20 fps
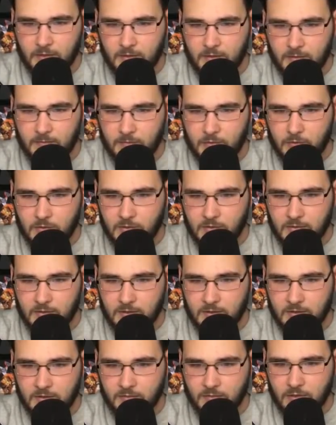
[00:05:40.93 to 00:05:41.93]
Oh, okay, yep,
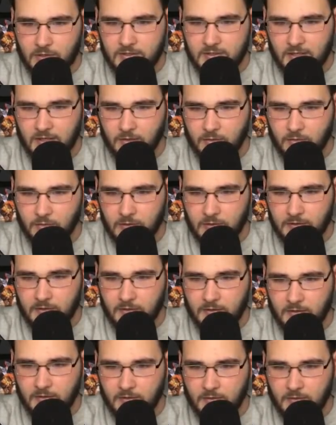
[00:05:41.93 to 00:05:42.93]
okay. That little
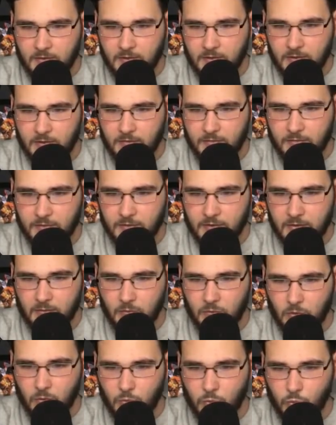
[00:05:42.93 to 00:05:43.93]
rectangle right there. Okay, I
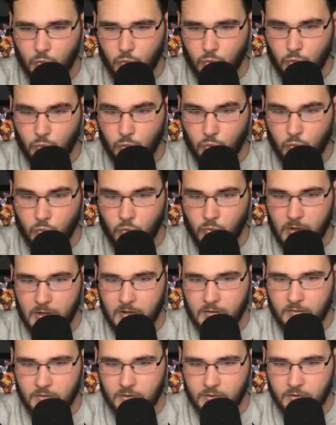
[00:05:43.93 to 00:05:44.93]
feel that. Whoa,
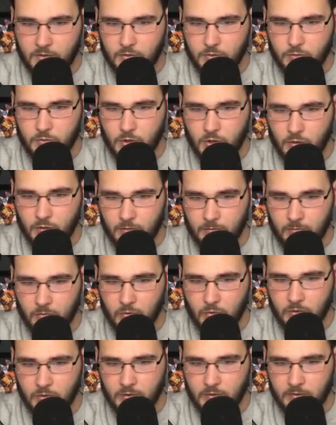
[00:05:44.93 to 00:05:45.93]
where are you
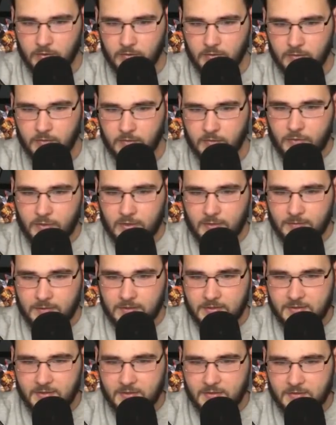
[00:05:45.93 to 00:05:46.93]
going, boy? I will
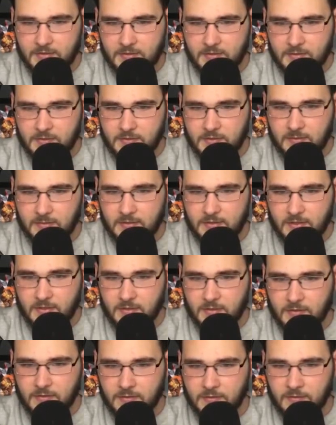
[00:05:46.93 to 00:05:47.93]
get up these stairs. Just
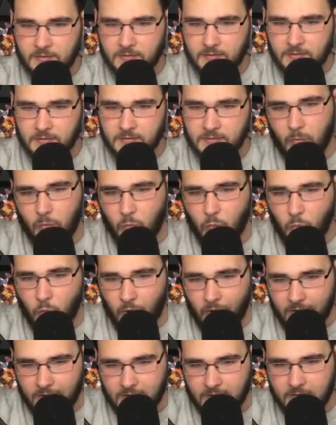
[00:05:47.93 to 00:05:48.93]
give me a second.
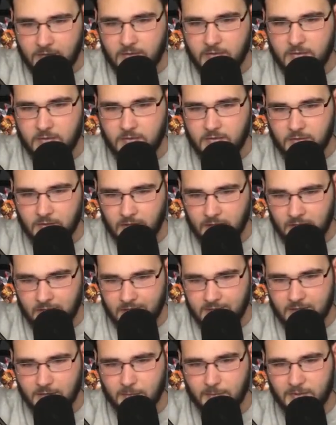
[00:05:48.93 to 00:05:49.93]
I'm white.
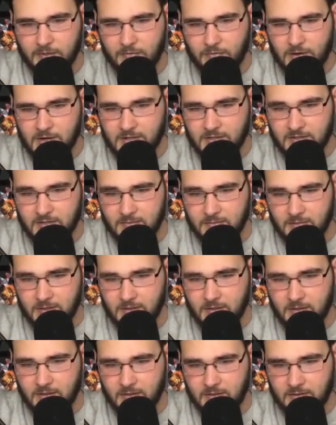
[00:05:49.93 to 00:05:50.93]
Nice, a little bit of
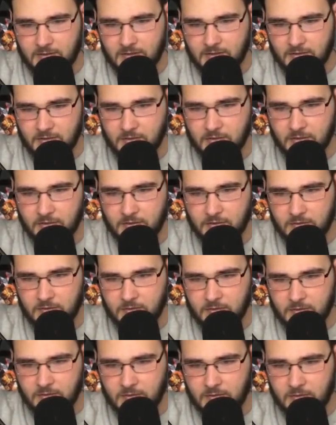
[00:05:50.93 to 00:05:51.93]
racism in there. Sounds good.